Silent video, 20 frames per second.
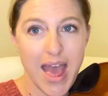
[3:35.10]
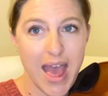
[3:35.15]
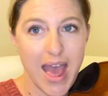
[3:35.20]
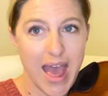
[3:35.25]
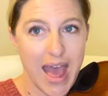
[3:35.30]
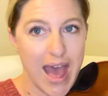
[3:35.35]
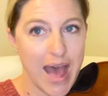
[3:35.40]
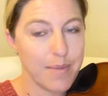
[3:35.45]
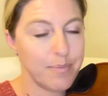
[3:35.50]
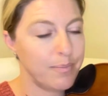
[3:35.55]

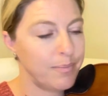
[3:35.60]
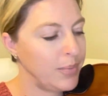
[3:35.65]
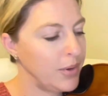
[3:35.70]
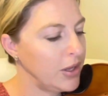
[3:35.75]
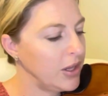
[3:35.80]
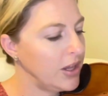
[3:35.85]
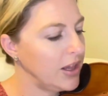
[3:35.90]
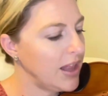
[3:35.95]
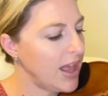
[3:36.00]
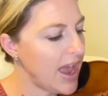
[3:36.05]
Apple,
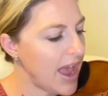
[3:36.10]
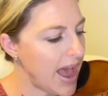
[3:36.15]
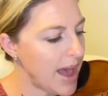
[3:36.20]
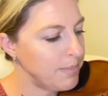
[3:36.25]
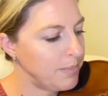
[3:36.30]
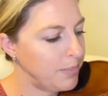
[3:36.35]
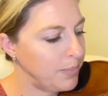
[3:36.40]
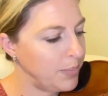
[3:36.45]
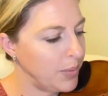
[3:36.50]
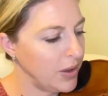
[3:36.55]

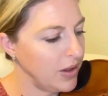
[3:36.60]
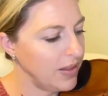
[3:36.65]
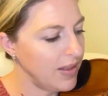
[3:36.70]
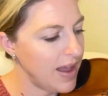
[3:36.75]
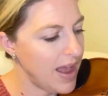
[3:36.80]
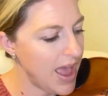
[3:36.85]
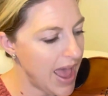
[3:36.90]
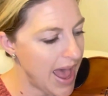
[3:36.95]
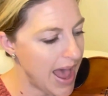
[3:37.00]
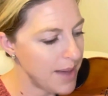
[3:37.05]

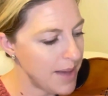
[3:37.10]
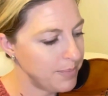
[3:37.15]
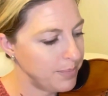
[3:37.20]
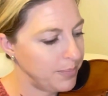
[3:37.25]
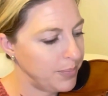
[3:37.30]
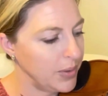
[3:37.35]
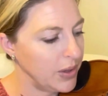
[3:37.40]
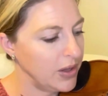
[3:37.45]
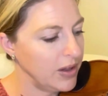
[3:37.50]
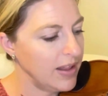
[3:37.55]
apple,
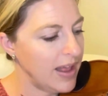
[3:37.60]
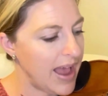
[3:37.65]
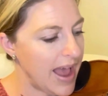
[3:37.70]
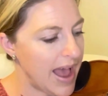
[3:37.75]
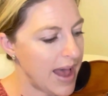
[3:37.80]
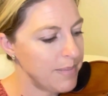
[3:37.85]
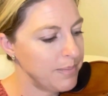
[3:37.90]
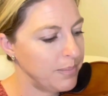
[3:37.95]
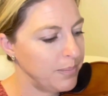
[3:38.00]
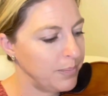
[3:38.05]
apple,
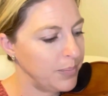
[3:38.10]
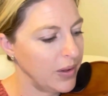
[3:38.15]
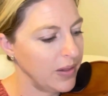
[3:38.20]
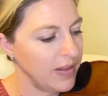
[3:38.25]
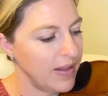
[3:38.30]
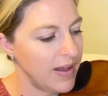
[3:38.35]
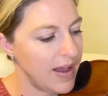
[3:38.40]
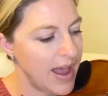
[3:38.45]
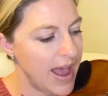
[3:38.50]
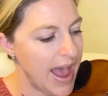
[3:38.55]

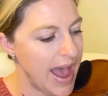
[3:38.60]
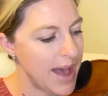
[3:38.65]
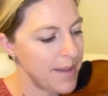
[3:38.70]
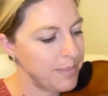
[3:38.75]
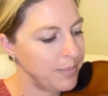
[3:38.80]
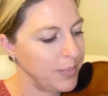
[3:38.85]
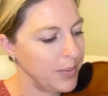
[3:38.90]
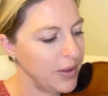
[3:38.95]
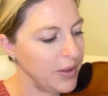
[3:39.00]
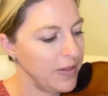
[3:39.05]
apple,
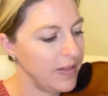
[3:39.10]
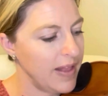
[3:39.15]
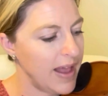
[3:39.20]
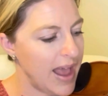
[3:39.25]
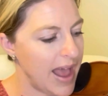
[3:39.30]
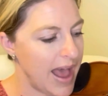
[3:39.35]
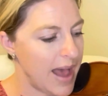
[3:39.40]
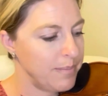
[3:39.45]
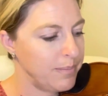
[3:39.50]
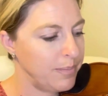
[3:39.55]
apple,
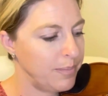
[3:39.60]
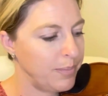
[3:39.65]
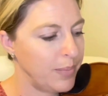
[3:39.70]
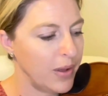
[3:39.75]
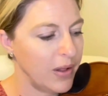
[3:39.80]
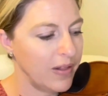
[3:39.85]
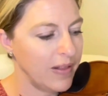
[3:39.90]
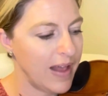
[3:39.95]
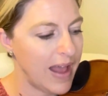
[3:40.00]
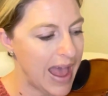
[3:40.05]

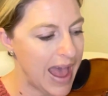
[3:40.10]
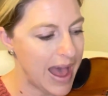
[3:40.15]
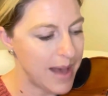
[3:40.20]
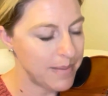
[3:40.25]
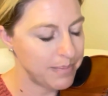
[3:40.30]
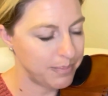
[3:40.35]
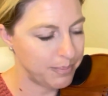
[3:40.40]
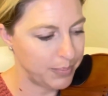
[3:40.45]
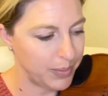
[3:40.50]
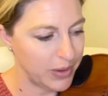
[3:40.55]
apple,
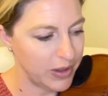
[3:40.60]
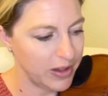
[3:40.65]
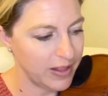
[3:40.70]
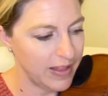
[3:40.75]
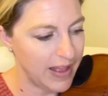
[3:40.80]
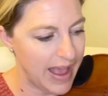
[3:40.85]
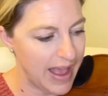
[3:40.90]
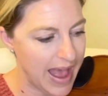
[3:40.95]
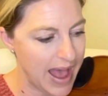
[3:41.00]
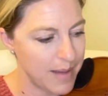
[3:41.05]

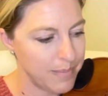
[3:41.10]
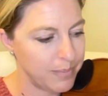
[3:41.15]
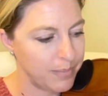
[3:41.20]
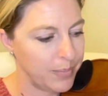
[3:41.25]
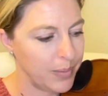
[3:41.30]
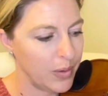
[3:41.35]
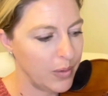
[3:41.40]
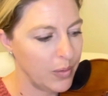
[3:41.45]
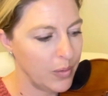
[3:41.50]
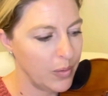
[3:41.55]
apple,
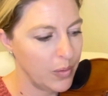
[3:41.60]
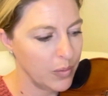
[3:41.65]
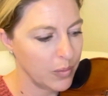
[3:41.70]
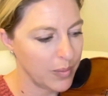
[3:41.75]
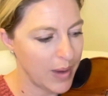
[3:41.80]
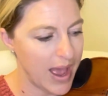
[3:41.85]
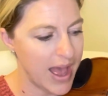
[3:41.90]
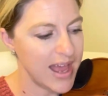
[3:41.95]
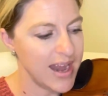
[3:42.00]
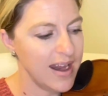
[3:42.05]
apple,
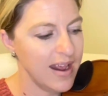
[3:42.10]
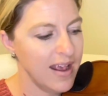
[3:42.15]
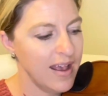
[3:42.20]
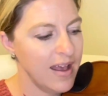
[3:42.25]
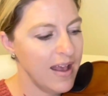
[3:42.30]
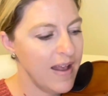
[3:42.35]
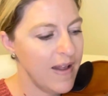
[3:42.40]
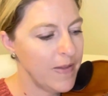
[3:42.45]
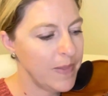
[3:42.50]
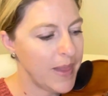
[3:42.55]
red,
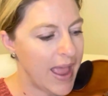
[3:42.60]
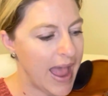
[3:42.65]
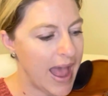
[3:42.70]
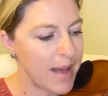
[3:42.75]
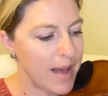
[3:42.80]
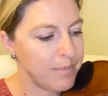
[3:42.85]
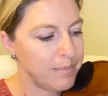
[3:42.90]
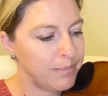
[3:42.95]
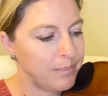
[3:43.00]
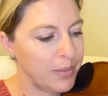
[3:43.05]

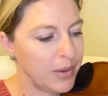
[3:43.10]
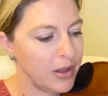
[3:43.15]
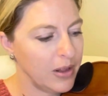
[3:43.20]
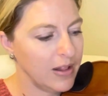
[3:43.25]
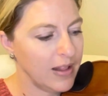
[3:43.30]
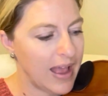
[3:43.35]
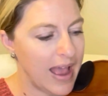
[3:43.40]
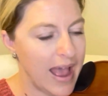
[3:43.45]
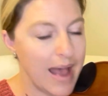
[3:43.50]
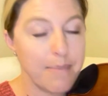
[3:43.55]

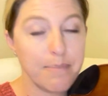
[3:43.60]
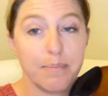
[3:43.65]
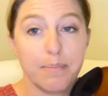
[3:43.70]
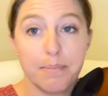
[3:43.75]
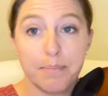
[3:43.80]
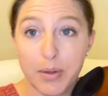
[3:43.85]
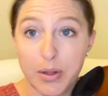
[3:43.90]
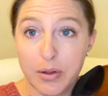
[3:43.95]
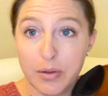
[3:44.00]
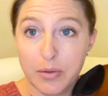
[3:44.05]
apple,
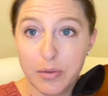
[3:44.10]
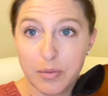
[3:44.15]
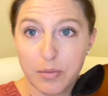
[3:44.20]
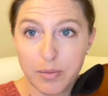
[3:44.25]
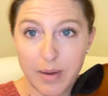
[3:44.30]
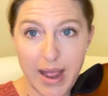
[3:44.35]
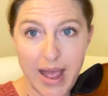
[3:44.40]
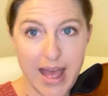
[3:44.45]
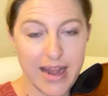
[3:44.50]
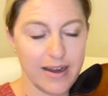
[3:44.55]
apple,
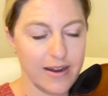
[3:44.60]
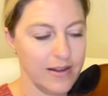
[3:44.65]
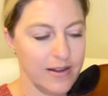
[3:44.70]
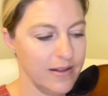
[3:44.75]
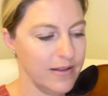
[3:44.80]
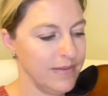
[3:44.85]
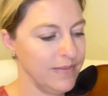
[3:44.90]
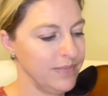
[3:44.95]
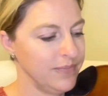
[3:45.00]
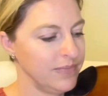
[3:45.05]

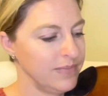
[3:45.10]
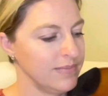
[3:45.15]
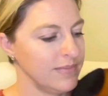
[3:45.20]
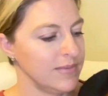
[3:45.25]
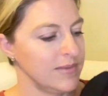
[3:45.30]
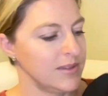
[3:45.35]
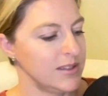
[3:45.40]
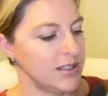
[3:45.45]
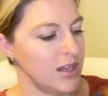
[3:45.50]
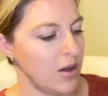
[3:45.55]
red.
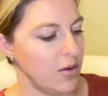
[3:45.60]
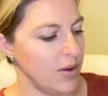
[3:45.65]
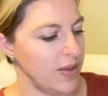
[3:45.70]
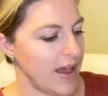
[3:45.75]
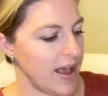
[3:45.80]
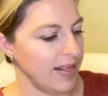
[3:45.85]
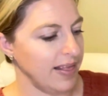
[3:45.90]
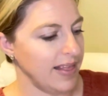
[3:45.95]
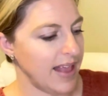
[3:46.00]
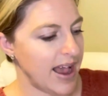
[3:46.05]
So in
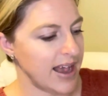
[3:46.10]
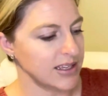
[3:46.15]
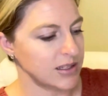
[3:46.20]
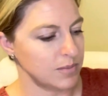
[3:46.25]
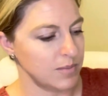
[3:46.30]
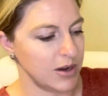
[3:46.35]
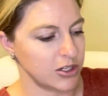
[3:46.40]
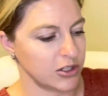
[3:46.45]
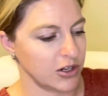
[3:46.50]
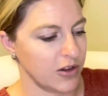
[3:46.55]
that last
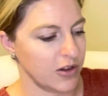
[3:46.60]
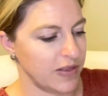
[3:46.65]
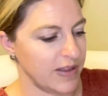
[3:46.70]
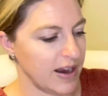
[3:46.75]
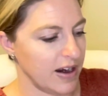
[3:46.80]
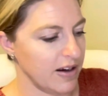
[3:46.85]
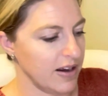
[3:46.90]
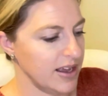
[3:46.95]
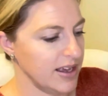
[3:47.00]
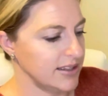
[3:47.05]
measure,
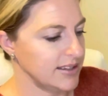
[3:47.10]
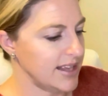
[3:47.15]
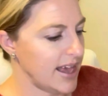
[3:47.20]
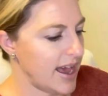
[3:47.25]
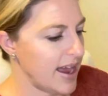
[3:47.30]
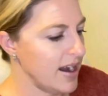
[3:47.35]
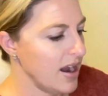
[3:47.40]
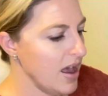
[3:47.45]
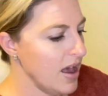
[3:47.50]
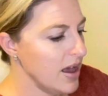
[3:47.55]
there is
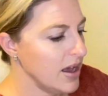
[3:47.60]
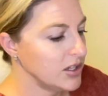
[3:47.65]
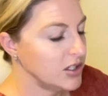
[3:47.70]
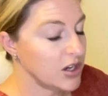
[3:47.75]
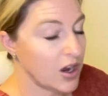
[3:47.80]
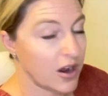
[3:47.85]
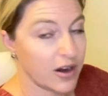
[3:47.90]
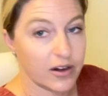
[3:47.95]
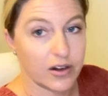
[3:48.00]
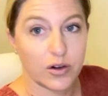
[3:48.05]
that
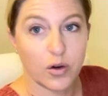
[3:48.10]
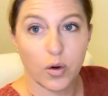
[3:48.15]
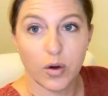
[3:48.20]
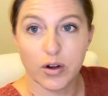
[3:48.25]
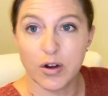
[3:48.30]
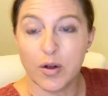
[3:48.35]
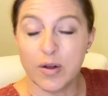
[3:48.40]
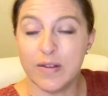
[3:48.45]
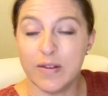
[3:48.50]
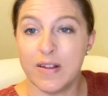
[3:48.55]
dotted
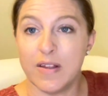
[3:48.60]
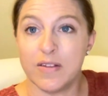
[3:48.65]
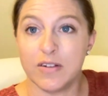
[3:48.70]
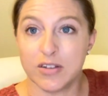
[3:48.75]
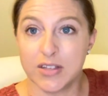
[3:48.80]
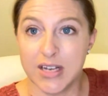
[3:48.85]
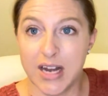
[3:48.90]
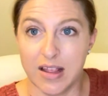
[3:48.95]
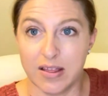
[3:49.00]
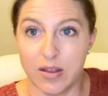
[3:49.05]
quarter note, and then
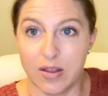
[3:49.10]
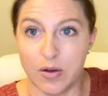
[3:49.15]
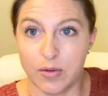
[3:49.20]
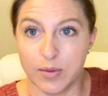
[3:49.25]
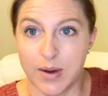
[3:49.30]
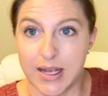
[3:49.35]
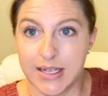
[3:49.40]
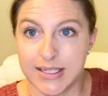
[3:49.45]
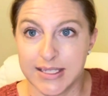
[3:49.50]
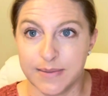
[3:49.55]
there's an eighth note
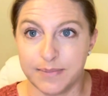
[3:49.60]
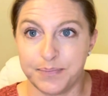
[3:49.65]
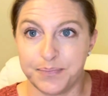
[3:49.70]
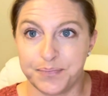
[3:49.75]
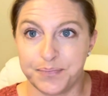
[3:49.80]
rest.